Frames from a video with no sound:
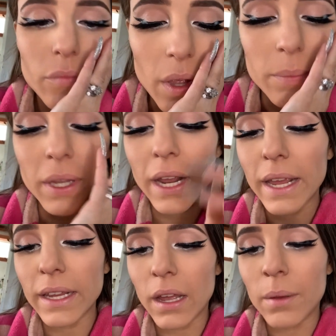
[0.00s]
But
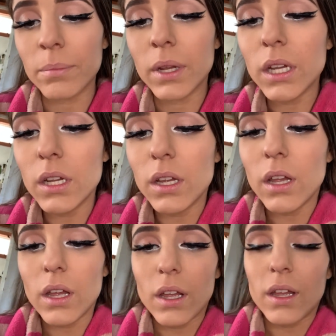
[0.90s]
I, um,
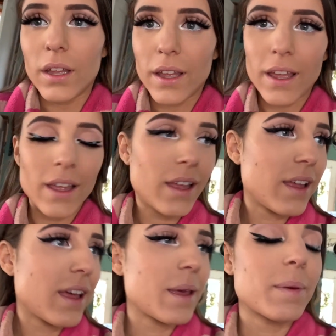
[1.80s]

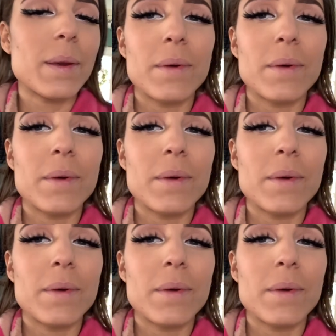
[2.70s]
hey